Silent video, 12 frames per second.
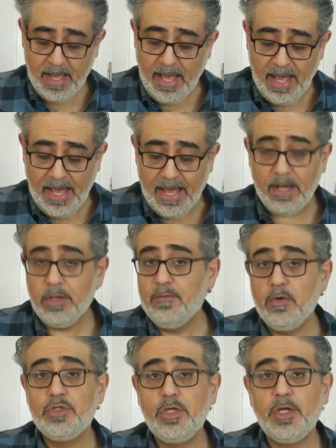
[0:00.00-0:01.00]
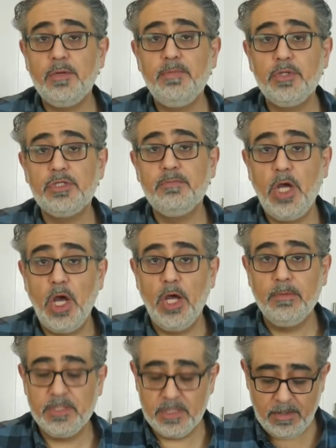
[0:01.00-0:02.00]
You also can put some
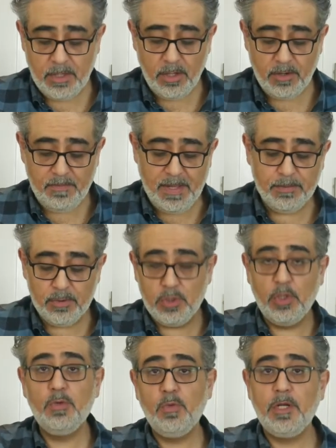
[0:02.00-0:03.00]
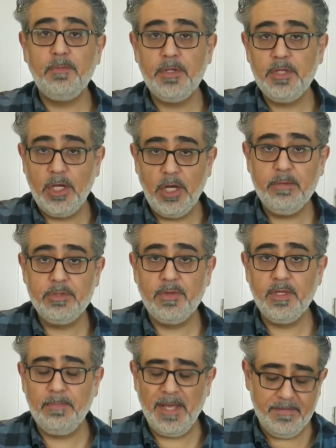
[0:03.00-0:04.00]
herbs. Now, a lot of people do want to put the herbs
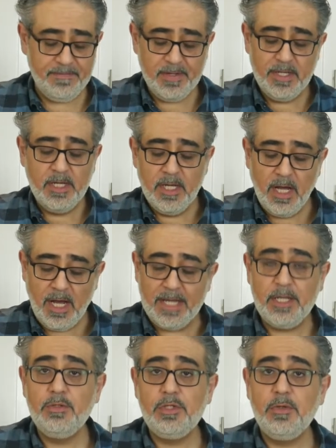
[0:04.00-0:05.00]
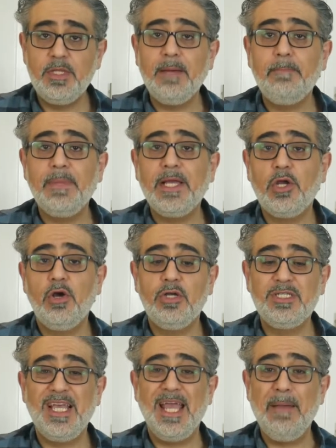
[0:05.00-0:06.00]
on the beef. I don't do that
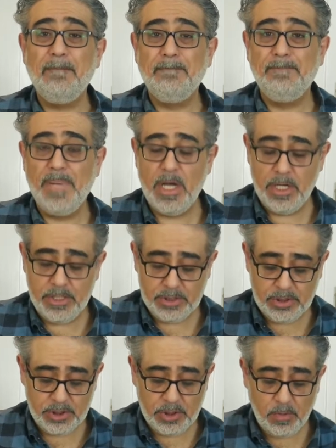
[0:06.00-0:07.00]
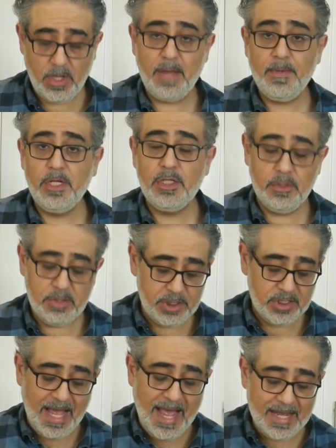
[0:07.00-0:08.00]
because it burns. So what I'm going to do is
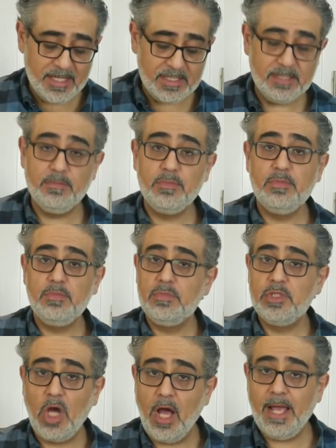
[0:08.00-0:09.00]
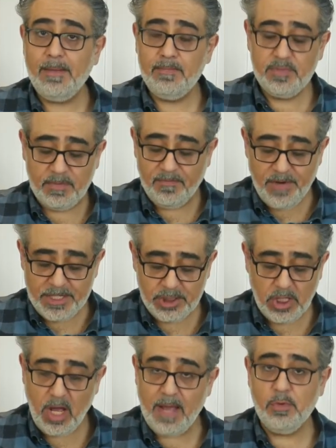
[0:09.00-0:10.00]
just add some thyme, some fresh
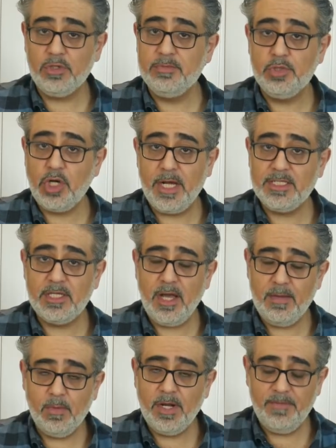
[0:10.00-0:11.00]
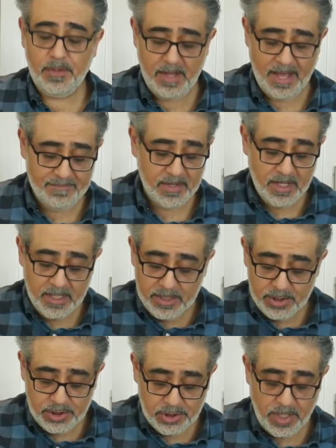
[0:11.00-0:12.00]
thyme or some dry thyme, whatever you have,
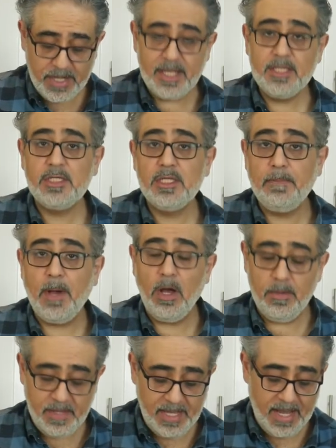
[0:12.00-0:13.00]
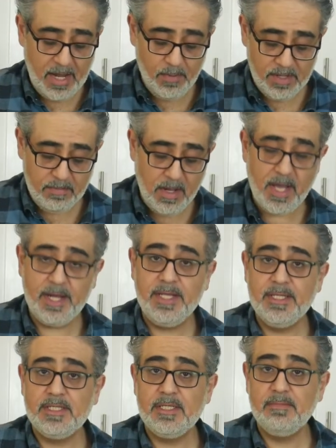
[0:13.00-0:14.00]
straight into the bottom here with my
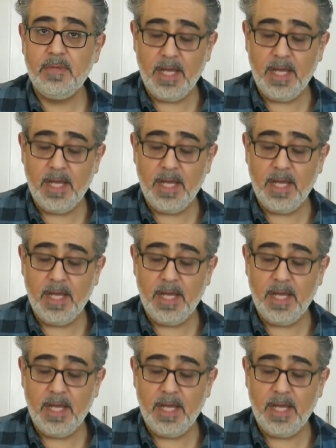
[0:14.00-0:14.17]
onions and